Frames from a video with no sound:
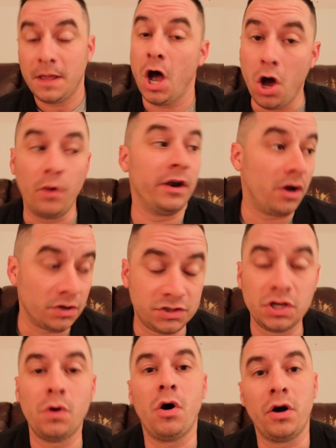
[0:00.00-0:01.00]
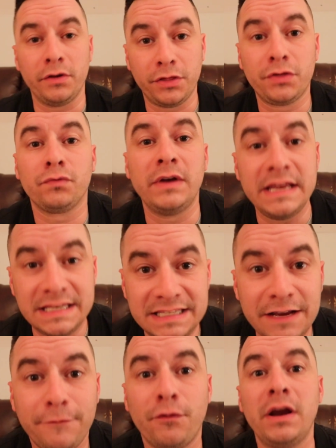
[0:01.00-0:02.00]
Oh, and also on three
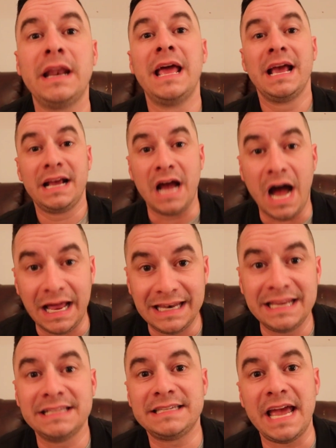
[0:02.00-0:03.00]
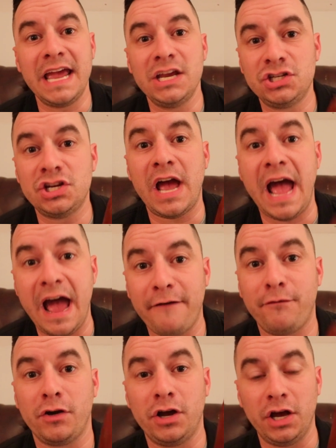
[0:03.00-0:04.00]
different continents: Asia,
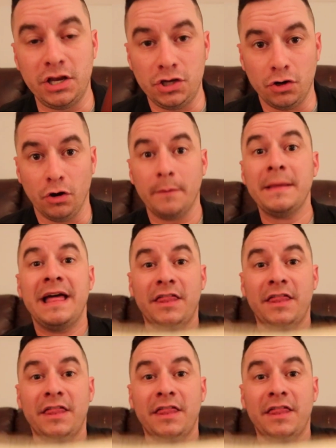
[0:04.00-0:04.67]
Africa, and Europe.